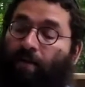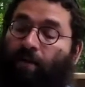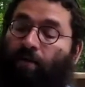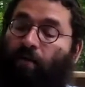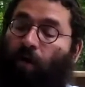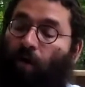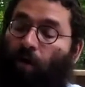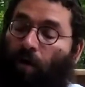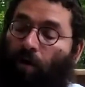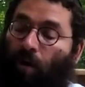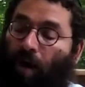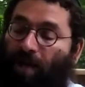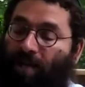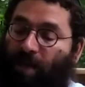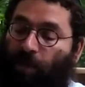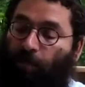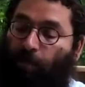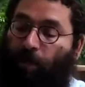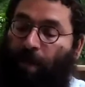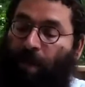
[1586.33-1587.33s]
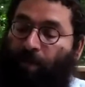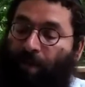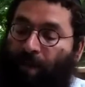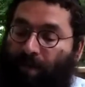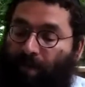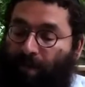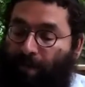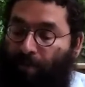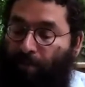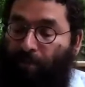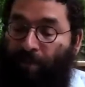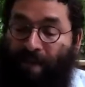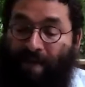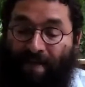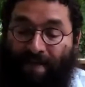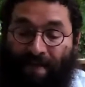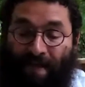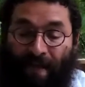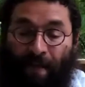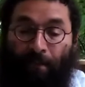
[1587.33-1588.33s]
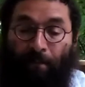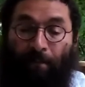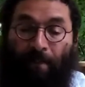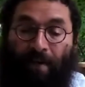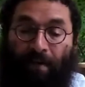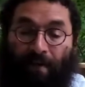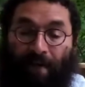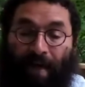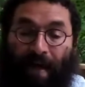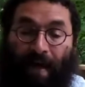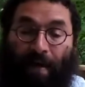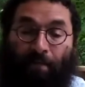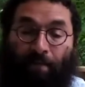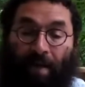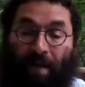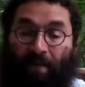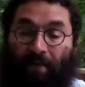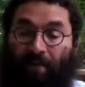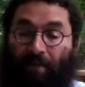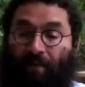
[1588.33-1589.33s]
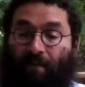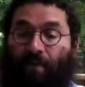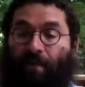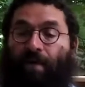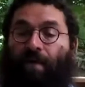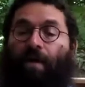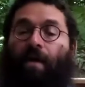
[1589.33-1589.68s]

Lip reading: The Torah wants to prohibit mixing milk and meat.